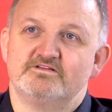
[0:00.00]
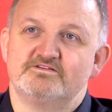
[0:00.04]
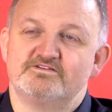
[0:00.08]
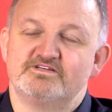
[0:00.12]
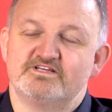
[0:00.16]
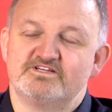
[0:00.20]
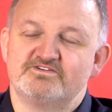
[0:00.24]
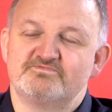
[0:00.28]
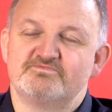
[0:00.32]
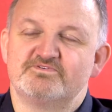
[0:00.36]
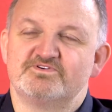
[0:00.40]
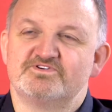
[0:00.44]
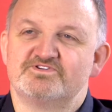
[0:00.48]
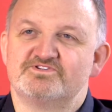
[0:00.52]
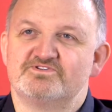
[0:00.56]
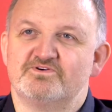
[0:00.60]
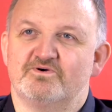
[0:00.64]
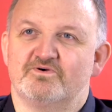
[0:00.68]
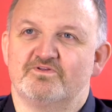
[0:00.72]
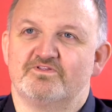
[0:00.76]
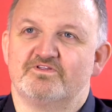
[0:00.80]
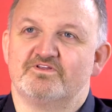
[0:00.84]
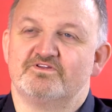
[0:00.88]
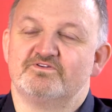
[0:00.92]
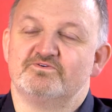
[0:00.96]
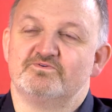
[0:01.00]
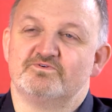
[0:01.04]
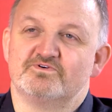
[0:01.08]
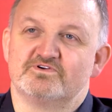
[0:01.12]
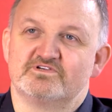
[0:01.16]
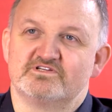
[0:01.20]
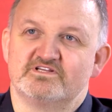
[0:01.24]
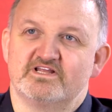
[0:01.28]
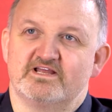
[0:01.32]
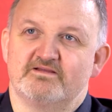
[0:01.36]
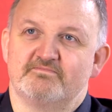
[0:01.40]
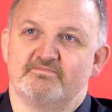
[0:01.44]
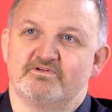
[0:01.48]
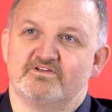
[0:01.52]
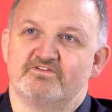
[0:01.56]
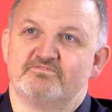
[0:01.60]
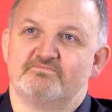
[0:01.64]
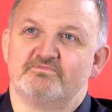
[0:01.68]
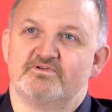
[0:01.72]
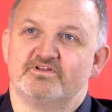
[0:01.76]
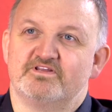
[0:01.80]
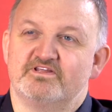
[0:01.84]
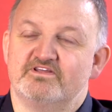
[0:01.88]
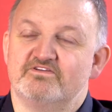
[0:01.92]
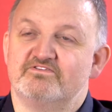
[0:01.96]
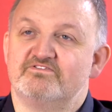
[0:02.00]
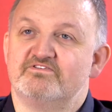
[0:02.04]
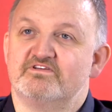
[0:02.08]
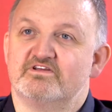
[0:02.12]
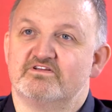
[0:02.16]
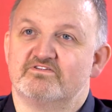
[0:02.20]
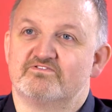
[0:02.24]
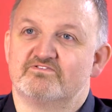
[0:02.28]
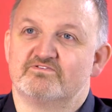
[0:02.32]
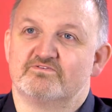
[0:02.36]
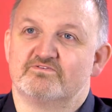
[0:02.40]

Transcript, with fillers: Since we installed the Nuix Lab, it's been easier